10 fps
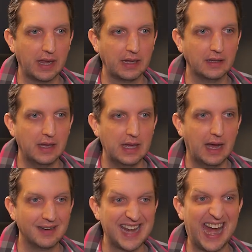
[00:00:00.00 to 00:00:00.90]
a
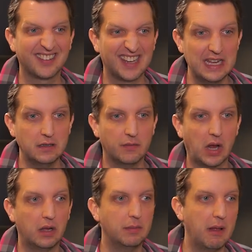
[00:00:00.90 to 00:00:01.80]
a task in
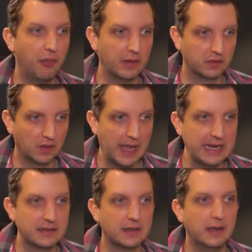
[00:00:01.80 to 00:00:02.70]
development that's
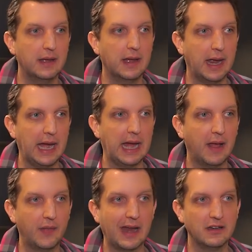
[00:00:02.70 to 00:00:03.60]
late,
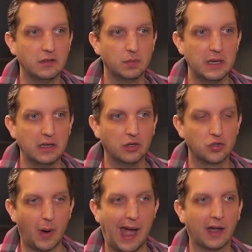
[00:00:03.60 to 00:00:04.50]
and that needs to be
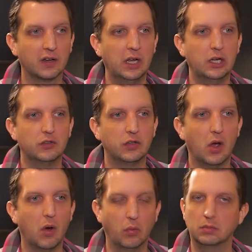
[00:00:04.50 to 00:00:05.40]
tracked.
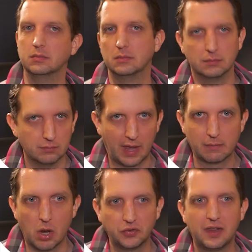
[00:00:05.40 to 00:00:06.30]
So
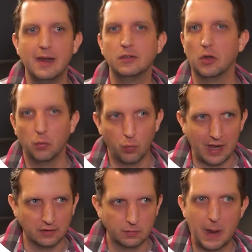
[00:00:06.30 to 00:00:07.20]
like most things,
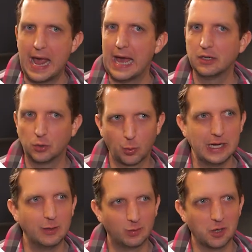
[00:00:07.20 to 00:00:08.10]
red is bad,
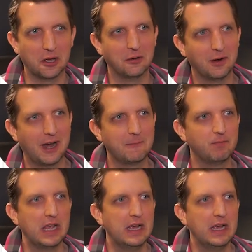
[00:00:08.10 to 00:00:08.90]
green is good, right?